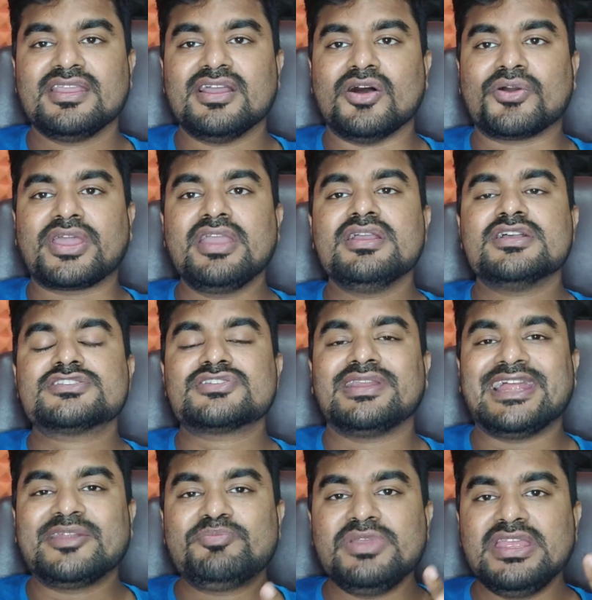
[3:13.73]
Okay, so
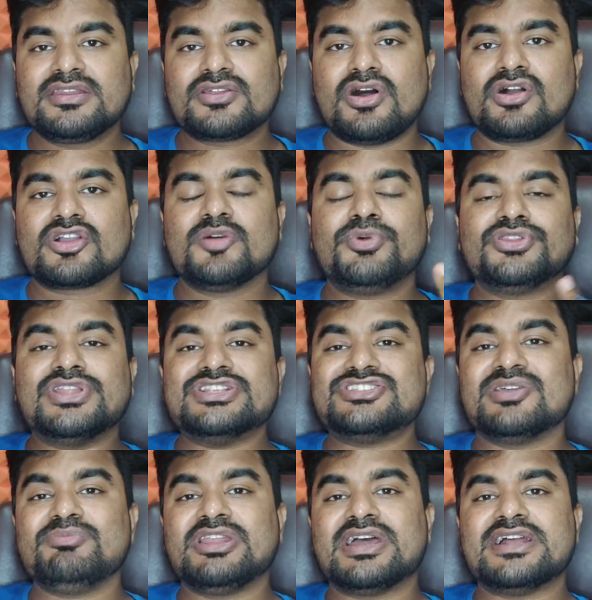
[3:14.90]
let me talk about the
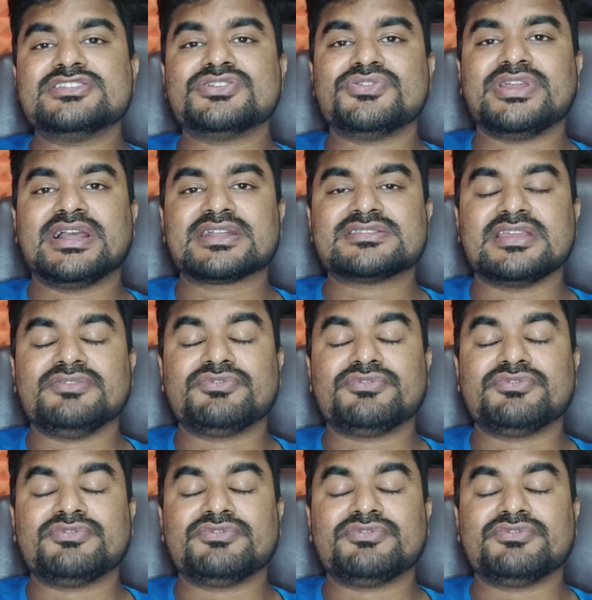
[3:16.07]
Gemini zodiac sign.